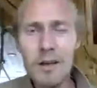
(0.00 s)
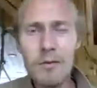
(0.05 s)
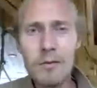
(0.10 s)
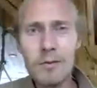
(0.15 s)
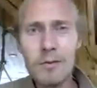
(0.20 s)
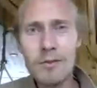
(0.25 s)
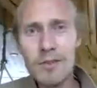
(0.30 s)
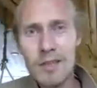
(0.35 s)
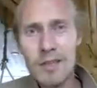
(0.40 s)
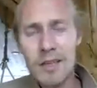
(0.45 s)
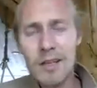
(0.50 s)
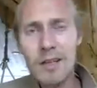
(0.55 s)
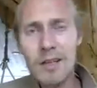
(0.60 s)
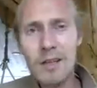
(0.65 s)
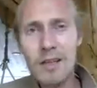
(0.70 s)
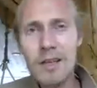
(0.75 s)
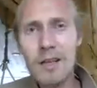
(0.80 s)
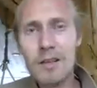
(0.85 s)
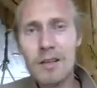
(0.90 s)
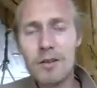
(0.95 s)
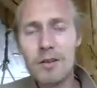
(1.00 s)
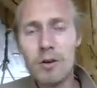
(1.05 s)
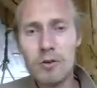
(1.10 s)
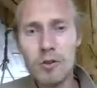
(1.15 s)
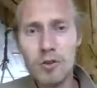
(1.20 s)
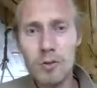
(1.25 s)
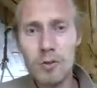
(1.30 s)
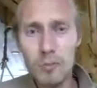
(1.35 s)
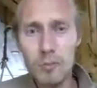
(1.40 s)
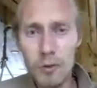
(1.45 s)
Single ticket
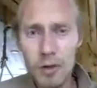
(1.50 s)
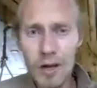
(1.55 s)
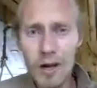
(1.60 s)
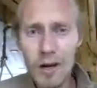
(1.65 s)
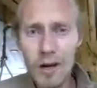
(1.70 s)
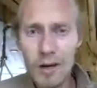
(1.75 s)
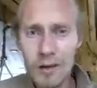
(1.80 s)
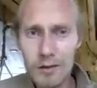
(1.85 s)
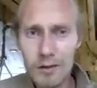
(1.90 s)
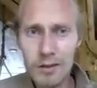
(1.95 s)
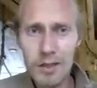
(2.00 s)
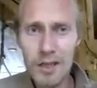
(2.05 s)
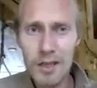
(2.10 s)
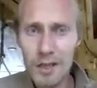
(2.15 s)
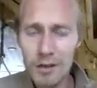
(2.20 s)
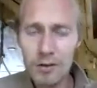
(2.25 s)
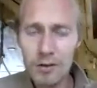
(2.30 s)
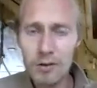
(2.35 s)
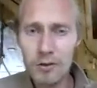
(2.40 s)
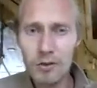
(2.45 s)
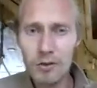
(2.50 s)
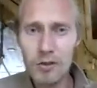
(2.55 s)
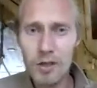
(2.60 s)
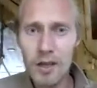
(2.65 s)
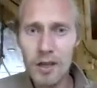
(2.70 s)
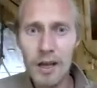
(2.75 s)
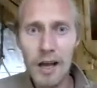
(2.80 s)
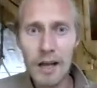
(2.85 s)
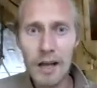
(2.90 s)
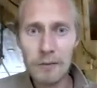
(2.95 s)
cost 100 euros.
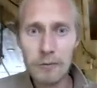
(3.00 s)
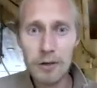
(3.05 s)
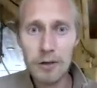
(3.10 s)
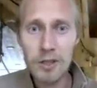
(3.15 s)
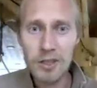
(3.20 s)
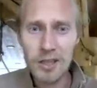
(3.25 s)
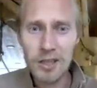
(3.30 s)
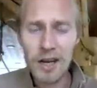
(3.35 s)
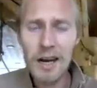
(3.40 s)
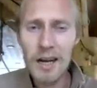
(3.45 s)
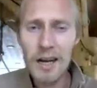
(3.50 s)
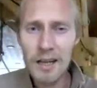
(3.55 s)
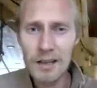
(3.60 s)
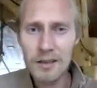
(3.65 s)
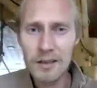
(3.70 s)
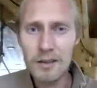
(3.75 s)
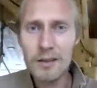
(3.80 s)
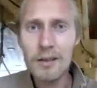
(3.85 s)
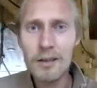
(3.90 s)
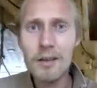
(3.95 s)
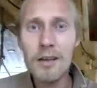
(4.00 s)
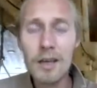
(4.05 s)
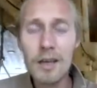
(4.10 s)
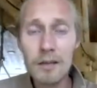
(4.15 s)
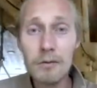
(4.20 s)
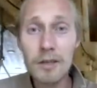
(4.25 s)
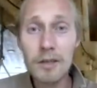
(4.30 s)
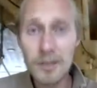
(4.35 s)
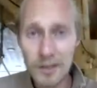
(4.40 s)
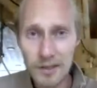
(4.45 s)
And for a child, it
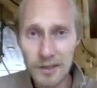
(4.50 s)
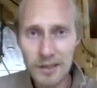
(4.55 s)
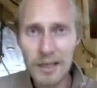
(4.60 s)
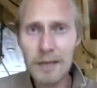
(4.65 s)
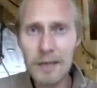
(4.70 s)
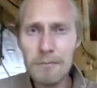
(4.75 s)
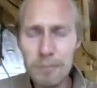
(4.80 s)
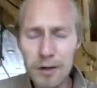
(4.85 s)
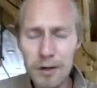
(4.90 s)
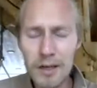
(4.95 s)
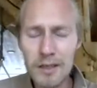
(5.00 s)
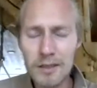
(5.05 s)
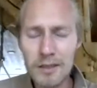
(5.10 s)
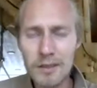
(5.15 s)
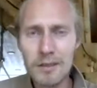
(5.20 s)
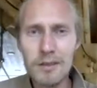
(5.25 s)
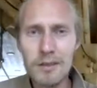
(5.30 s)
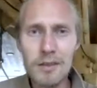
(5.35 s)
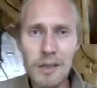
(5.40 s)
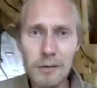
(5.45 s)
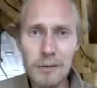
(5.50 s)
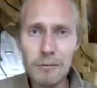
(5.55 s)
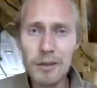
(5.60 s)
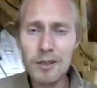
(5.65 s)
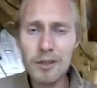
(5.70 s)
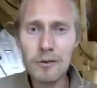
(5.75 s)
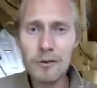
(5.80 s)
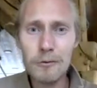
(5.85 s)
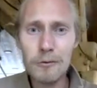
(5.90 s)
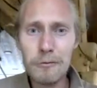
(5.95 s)
was the same price. There
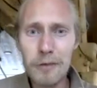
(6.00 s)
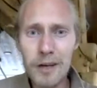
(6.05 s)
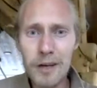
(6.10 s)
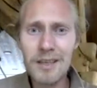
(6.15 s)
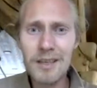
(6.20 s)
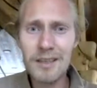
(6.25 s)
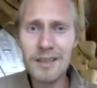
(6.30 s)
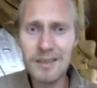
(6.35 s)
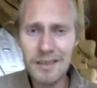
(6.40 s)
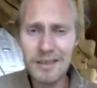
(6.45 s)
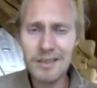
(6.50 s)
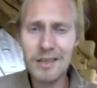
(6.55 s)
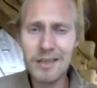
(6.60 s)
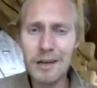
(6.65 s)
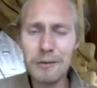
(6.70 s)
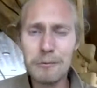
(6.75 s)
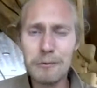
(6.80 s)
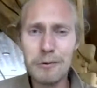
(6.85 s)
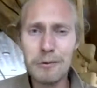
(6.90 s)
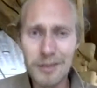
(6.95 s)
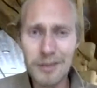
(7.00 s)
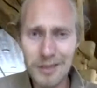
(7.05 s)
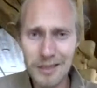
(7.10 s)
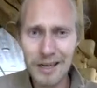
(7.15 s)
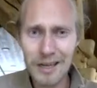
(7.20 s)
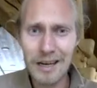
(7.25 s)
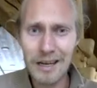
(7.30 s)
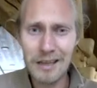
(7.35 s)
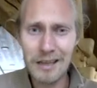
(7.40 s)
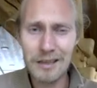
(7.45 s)
was no fucking discount for a
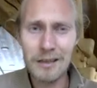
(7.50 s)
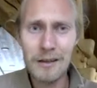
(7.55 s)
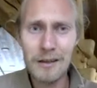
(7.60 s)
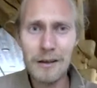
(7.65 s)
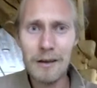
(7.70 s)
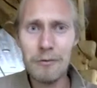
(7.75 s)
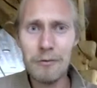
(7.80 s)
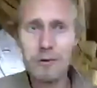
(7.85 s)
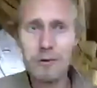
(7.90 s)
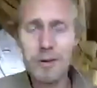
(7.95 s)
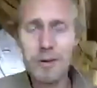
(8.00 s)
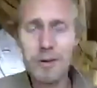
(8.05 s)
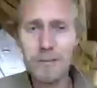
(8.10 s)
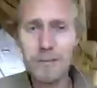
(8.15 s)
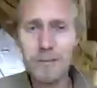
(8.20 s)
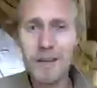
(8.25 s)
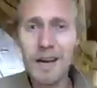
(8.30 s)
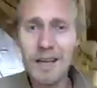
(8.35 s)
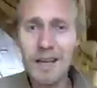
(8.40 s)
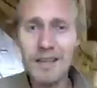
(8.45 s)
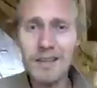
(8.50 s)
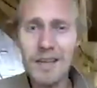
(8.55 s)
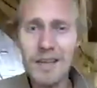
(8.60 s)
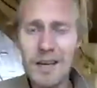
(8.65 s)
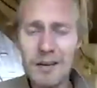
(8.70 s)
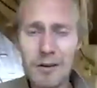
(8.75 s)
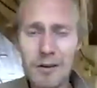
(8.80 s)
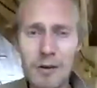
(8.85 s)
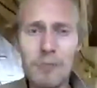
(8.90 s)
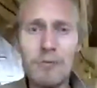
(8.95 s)
child, for a
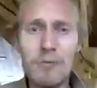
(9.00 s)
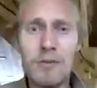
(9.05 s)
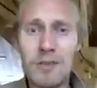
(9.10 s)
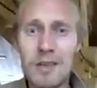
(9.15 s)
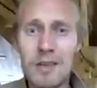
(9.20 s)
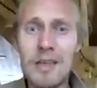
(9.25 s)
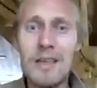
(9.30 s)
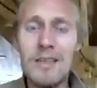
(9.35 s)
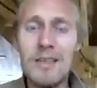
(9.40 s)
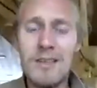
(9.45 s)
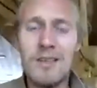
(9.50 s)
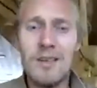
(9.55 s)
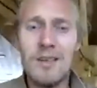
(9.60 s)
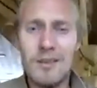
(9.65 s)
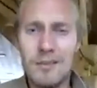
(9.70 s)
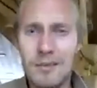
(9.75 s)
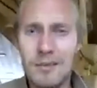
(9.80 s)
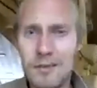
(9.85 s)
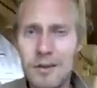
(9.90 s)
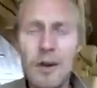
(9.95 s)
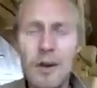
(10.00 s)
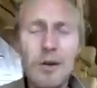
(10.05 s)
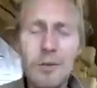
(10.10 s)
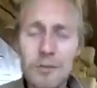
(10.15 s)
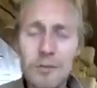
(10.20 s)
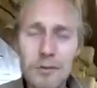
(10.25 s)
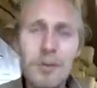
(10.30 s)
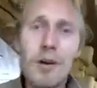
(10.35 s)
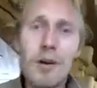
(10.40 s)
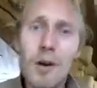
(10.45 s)
9-year-old geezer. No,
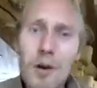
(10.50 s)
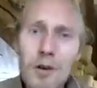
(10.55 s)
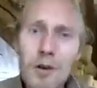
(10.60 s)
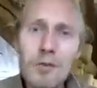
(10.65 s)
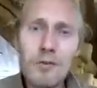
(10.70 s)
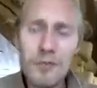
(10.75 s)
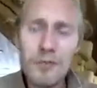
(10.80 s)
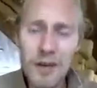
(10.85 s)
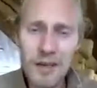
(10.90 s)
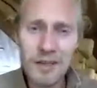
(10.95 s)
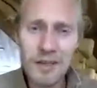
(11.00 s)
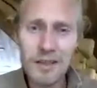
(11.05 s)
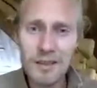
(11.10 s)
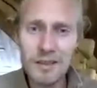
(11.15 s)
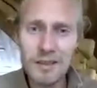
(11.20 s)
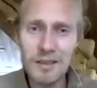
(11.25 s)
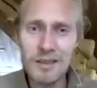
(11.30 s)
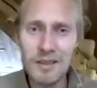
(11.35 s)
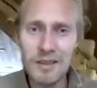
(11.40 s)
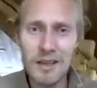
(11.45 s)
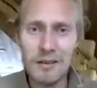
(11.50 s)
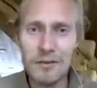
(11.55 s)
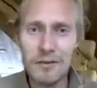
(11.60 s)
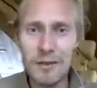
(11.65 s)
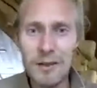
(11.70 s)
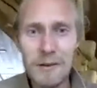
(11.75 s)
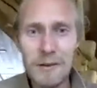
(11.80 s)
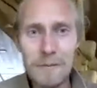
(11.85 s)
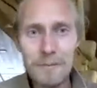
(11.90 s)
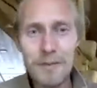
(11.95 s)
no fucking discount.
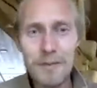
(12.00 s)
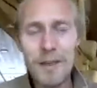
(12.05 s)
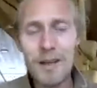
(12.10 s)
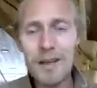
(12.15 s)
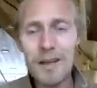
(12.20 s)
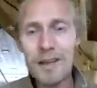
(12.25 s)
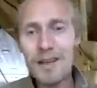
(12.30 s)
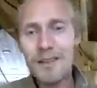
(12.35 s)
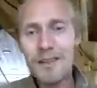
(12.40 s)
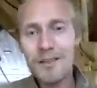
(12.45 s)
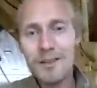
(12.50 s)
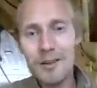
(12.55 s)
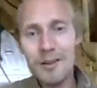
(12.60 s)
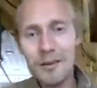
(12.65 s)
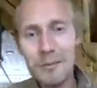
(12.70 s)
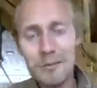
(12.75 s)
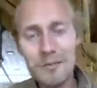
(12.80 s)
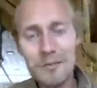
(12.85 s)
So